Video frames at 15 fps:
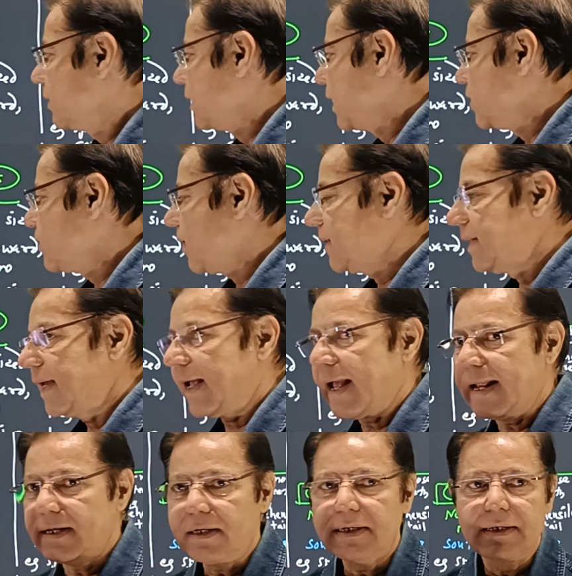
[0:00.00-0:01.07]
That is why they
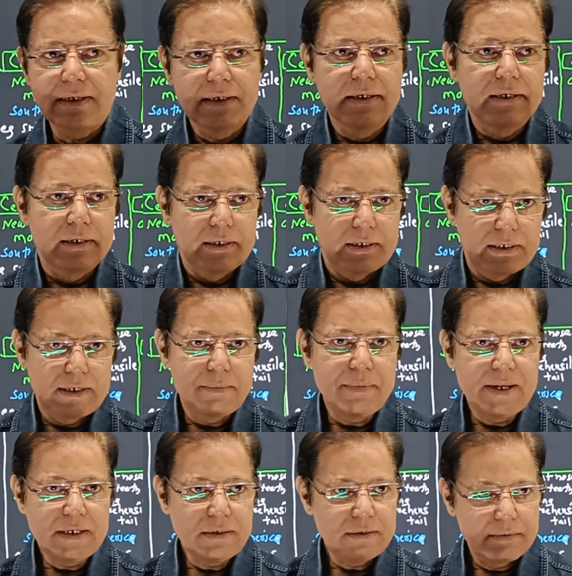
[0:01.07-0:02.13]
can
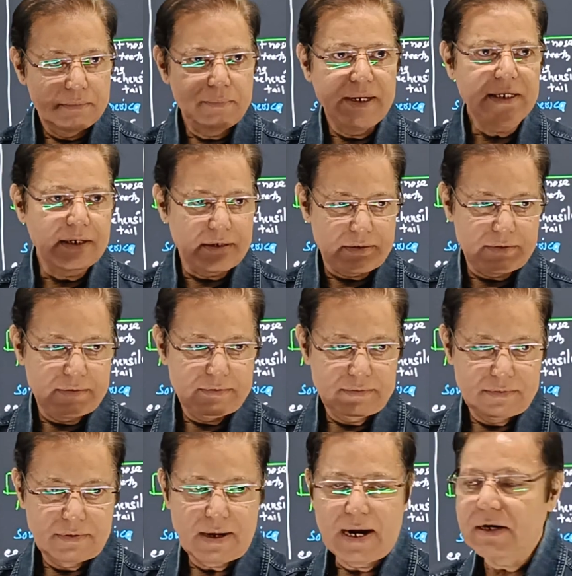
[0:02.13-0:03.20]
remain better.
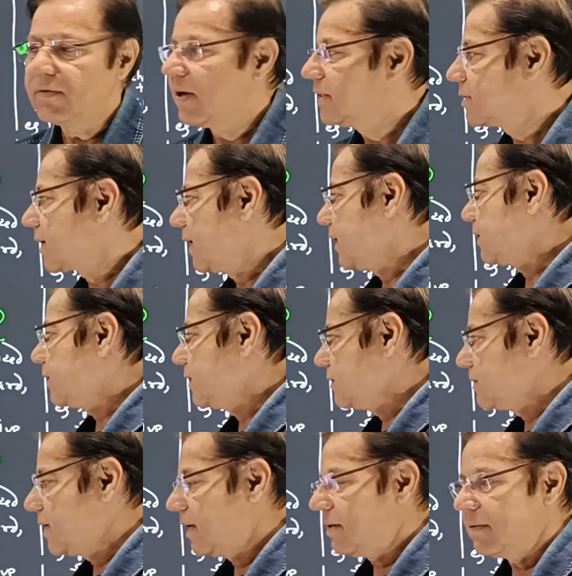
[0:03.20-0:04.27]
Advanced character
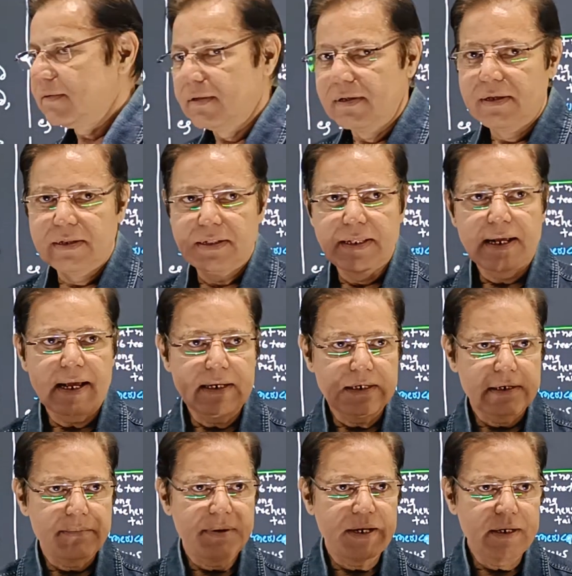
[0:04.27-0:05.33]
is there. They can
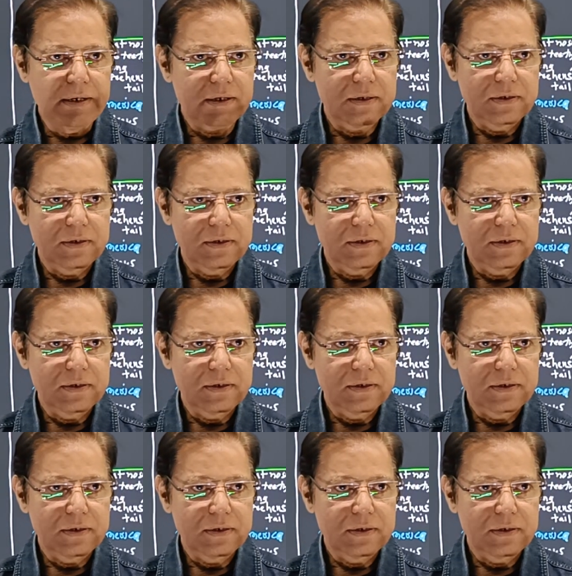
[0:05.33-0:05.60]
remain